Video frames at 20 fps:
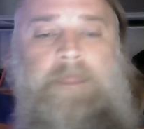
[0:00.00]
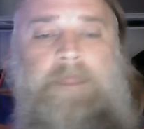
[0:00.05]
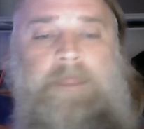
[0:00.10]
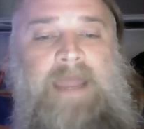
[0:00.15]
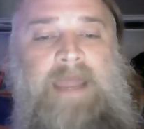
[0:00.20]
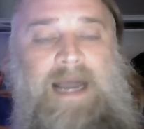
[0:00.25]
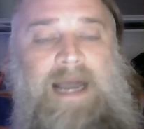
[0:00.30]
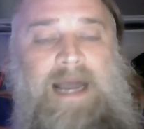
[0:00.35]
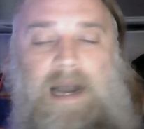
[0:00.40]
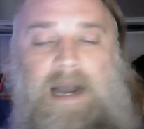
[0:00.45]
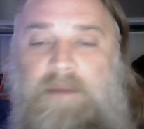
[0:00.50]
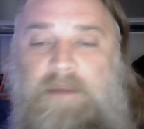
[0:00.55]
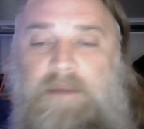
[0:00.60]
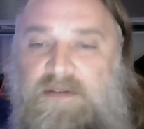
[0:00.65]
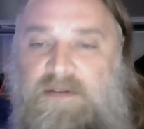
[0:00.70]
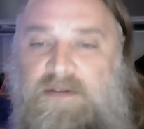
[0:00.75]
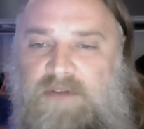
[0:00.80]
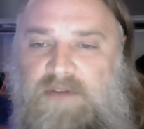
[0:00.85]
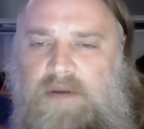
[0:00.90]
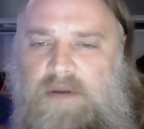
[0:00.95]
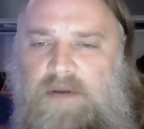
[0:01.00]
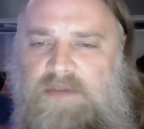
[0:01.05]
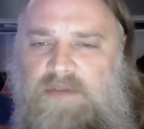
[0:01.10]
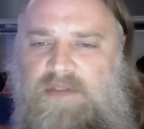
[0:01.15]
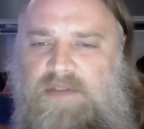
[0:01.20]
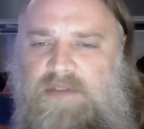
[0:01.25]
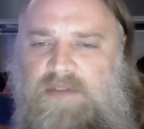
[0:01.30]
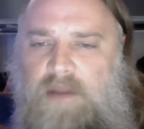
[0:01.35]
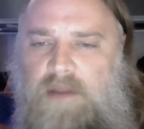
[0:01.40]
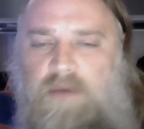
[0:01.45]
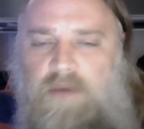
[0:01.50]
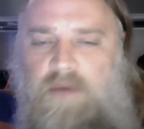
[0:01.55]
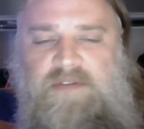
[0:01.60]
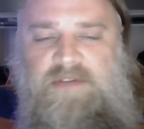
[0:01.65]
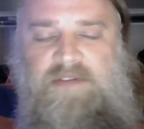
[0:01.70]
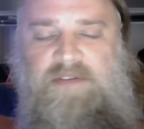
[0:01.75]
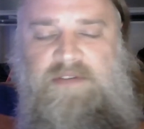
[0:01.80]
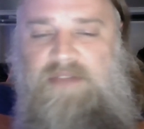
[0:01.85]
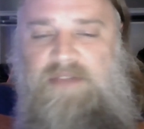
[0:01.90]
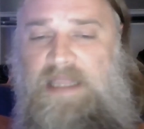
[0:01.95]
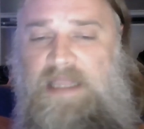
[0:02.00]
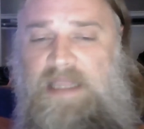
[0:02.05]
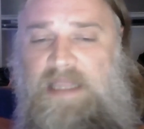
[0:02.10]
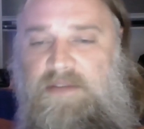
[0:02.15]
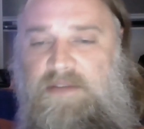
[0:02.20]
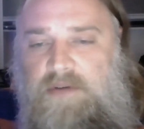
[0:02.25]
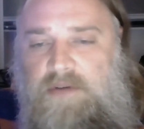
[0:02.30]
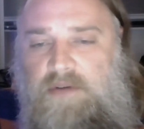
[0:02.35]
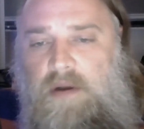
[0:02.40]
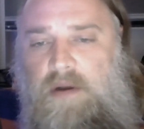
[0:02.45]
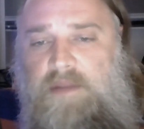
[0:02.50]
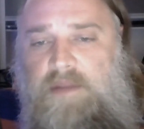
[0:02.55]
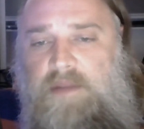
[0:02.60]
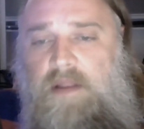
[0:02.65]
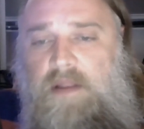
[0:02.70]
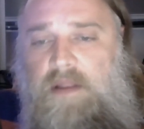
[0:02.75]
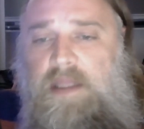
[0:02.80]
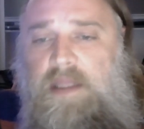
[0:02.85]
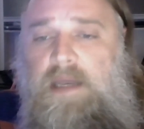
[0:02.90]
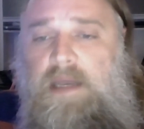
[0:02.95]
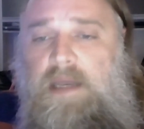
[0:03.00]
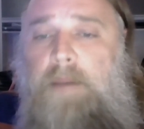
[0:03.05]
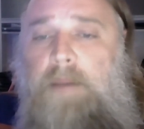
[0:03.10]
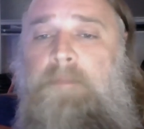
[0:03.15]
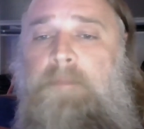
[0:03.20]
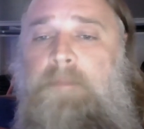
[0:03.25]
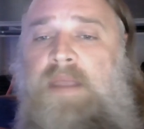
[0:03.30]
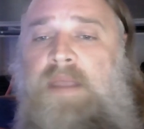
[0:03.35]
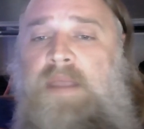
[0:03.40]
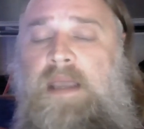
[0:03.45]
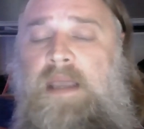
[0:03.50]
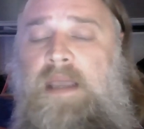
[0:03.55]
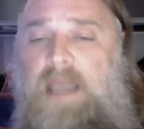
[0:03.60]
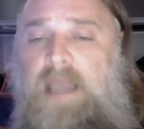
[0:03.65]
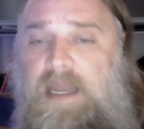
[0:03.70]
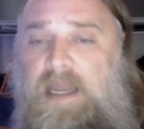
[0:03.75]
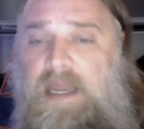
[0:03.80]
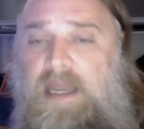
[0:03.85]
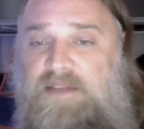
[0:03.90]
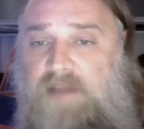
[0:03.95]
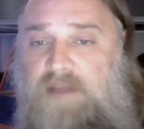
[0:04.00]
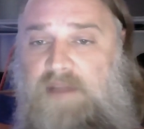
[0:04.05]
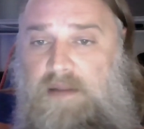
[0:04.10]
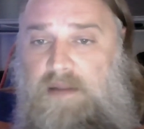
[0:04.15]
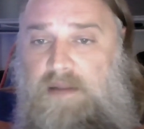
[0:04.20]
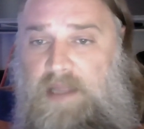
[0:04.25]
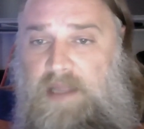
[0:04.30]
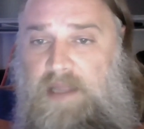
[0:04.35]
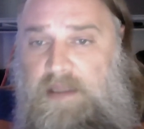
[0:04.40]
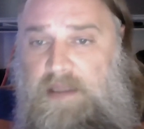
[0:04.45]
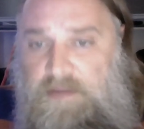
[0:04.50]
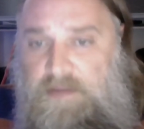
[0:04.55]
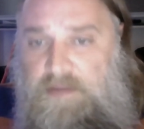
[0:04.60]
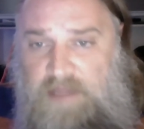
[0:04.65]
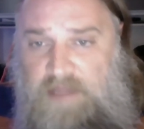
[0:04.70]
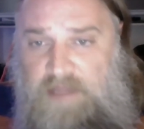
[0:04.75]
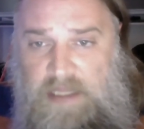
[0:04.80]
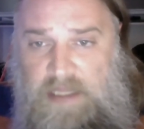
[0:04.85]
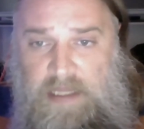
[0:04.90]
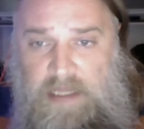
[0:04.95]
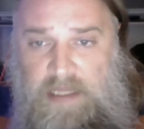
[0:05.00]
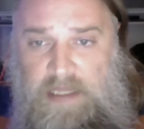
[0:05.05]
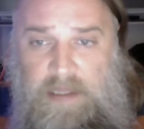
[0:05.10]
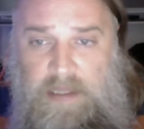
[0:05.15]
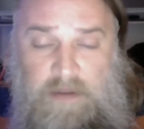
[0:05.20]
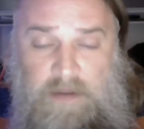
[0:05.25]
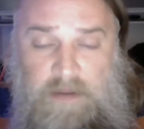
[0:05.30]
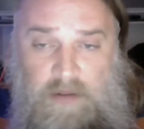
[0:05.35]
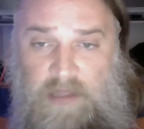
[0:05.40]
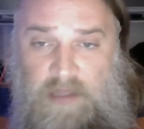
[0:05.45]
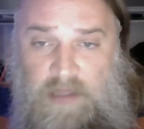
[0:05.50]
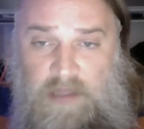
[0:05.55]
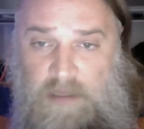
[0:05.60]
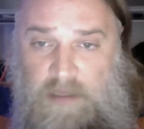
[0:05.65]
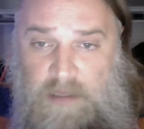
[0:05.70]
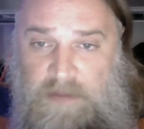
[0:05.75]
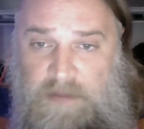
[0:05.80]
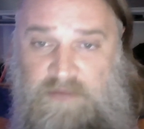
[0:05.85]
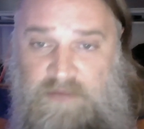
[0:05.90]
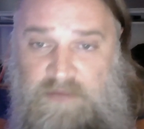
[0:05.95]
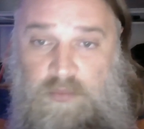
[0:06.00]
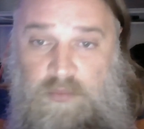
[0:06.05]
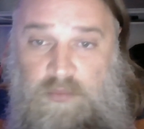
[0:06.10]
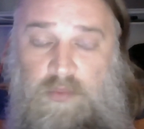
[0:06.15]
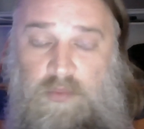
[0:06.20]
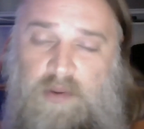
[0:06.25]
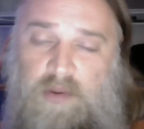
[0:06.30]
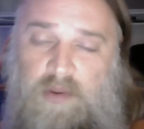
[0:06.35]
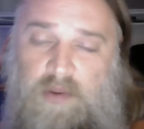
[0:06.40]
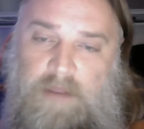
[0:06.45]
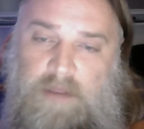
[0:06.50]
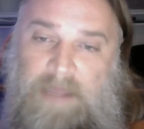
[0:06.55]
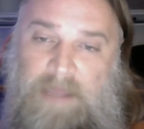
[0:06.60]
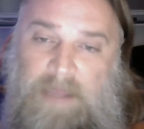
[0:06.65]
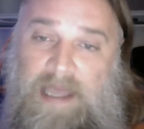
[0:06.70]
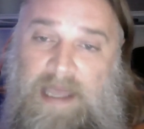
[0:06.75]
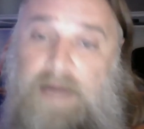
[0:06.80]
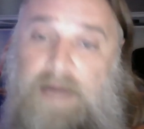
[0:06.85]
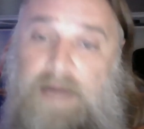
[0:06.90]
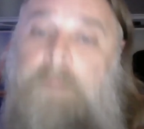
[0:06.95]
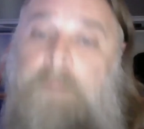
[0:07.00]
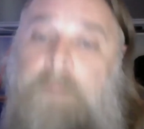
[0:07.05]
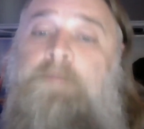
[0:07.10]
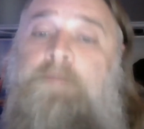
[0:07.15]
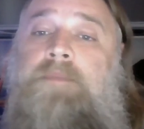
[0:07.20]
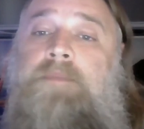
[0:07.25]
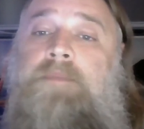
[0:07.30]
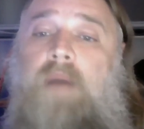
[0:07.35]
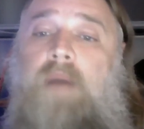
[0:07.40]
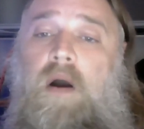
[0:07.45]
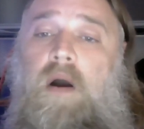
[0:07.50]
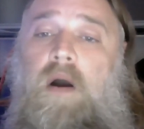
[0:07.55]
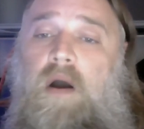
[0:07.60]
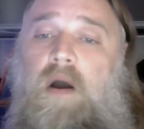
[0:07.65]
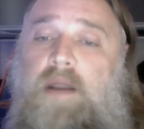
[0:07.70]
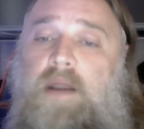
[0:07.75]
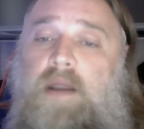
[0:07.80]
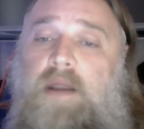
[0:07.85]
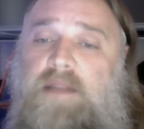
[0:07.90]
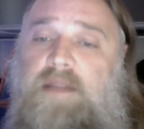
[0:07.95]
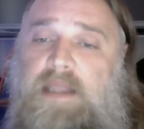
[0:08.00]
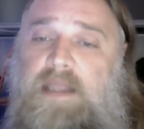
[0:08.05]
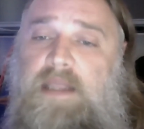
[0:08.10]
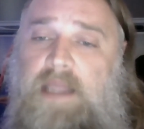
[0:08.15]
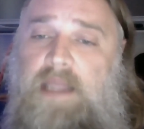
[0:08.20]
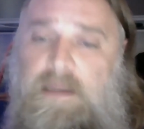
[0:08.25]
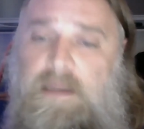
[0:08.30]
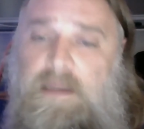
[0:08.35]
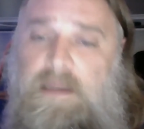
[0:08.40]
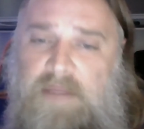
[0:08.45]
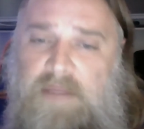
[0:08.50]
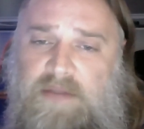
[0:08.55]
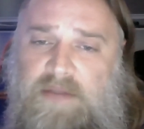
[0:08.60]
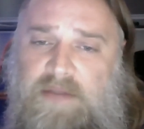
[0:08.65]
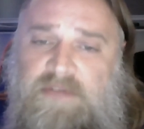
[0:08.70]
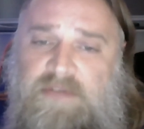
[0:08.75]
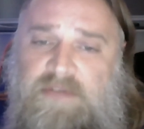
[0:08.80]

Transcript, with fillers: I'm going to start using those. Just easier on the cleanup. And it's not like the cleanup is really bad on the end mills,